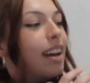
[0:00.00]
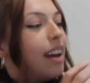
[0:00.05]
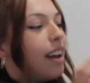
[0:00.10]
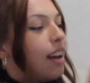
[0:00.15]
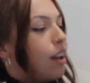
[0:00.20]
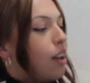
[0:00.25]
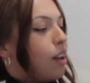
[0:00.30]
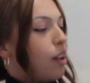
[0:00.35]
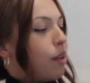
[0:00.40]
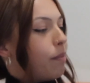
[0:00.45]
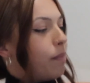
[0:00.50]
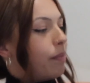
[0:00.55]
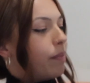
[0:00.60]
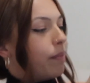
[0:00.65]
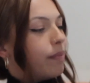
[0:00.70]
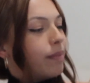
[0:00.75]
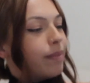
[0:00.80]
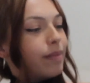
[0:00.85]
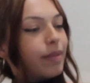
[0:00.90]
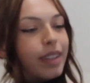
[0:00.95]
There's
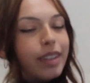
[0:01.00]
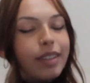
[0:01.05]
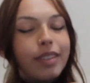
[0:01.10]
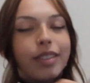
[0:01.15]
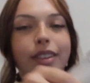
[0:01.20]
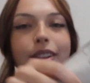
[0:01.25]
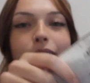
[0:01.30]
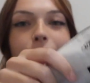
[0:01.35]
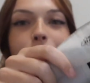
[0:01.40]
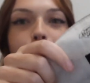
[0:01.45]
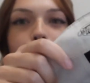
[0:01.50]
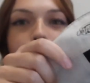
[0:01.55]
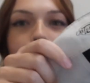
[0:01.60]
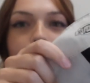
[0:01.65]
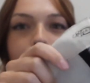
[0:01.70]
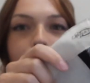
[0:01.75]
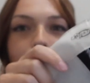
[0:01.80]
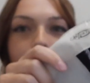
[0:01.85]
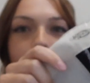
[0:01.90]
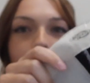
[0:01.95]
the little
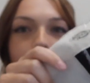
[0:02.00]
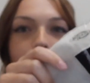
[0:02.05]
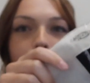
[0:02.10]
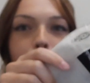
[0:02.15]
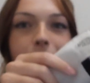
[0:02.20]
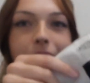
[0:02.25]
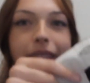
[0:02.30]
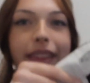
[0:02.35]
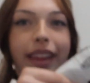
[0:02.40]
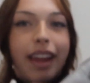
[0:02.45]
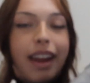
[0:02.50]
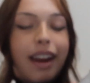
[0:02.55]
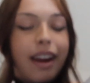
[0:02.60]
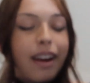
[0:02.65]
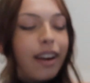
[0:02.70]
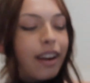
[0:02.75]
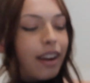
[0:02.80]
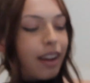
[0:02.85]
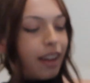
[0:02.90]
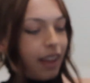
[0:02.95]
logo in
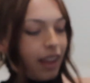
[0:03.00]
there.